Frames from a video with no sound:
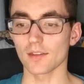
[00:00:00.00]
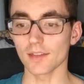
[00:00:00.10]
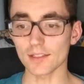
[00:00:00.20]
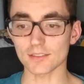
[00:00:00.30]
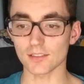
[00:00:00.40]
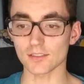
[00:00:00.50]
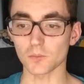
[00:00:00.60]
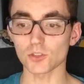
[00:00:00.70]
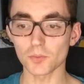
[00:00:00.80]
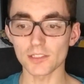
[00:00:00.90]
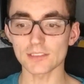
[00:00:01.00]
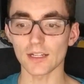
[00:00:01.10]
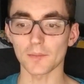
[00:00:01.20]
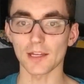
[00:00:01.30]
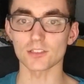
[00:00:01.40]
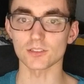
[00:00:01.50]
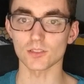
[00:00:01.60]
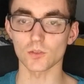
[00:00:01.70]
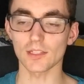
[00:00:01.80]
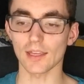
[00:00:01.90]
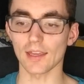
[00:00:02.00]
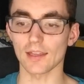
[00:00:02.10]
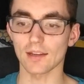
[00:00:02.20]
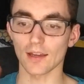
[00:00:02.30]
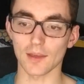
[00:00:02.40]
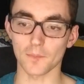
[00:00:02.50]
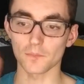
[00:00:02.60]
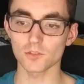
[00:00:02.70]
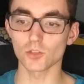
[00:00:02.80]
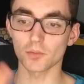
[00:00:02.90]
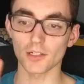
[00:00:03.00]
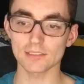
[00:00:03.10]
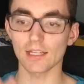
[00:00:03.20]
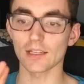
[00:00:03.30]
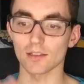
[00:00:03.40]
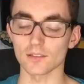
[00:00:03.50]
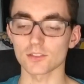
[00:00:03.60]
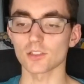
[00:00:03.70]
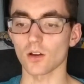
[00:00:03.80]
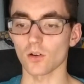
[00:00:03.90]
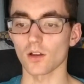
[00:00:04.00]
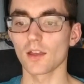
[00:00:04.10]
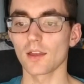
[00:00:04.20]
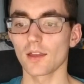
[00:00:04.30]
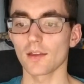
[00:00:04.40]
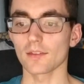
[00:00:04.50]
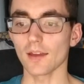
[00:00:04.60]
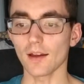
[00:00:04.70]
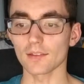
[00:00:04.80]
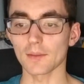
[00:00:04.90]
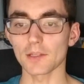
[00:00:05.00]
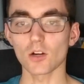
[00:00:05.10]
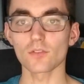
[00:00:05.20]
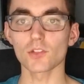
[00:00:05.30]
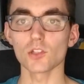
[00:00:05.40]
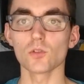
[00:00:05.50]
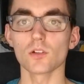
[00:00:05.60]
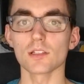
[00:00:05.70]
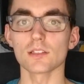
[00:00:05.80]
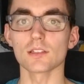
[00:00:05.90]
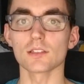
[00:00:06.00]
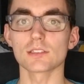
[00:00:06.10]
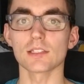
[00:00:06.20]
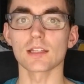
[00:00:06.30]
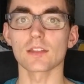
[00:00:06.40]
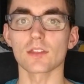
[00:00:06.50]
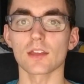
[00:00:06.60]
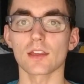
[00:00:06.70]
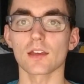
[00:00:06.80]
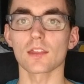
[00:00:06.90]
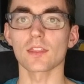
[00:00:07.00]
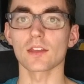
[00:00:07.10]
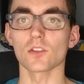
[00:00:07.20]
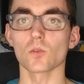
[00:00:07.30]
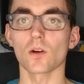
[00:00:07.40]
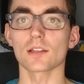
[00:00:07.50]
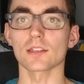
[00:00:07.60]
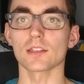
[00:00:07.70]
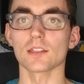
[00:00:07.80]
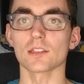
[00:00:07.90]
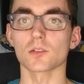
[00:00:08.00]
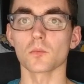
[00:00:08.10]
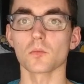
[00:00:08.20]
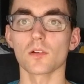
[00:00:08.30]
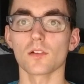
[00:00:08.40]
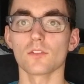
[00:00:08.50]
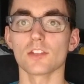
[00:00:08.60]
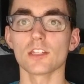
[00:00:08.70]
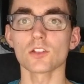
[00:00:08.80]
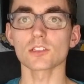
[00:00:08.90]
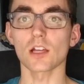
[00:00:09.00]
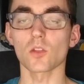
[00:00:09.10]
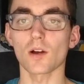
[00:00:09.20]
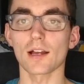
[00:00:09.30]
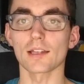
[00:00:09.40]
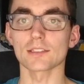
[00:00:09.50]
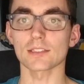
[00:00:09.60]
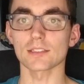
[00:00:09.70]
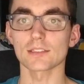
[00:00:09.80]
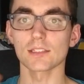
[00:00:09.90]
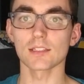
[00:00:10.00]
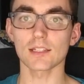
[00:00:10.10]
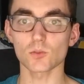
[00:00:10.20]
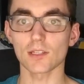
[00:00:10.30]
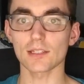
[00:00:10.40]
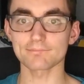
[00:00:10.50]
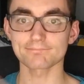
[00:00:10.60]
yes, some super exciting matches this week, and I am super excited. So yeah, let me know if you see anything that you want in these videos. Otherwise, see you next week.